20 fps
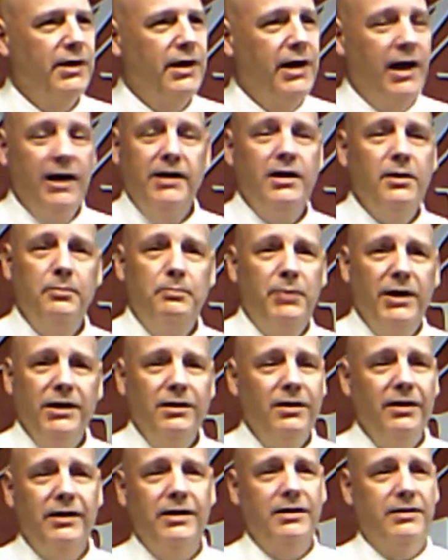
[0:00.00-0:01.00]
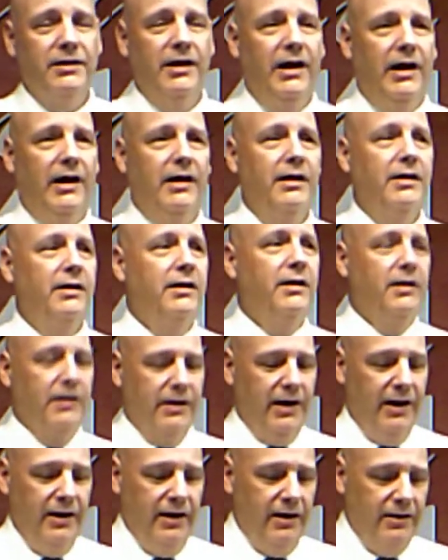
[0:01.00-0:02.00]
And it had been like that
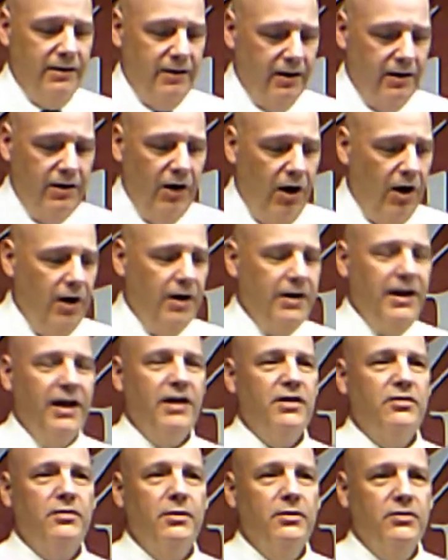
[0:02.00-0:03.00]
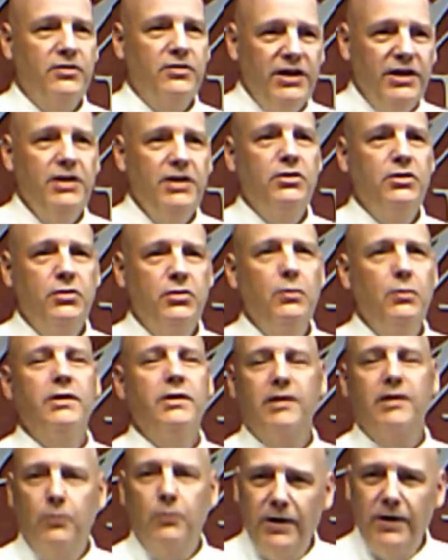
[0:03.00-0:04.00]
Okay? That God has seen to it
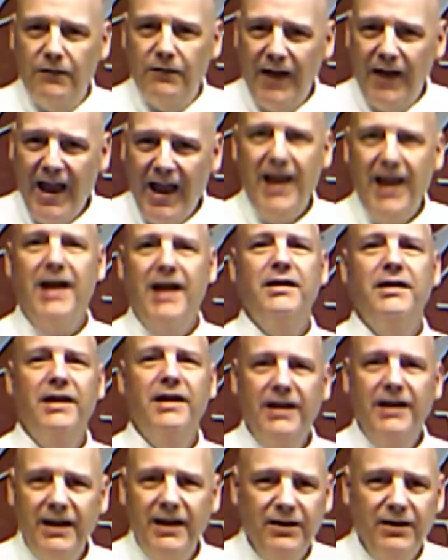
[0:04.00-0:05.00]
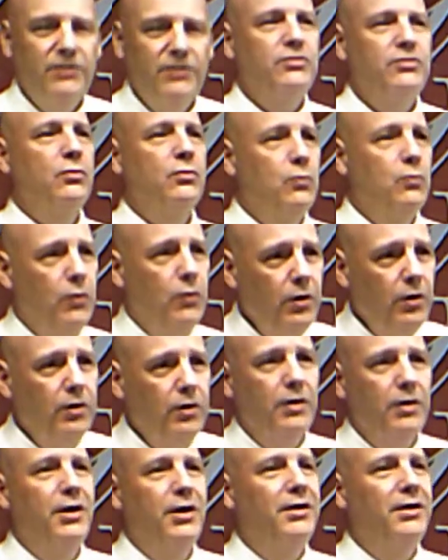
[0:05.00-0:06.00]
that we have had His
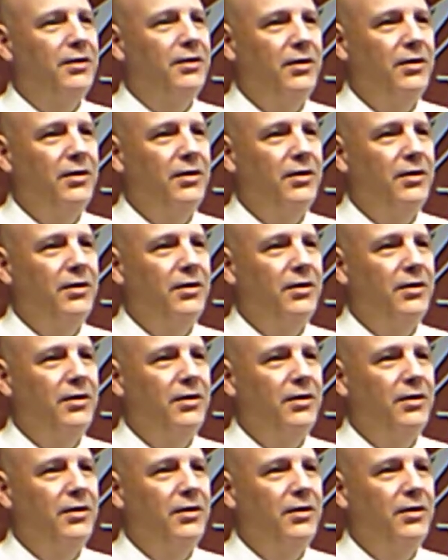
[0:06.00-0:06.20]
Word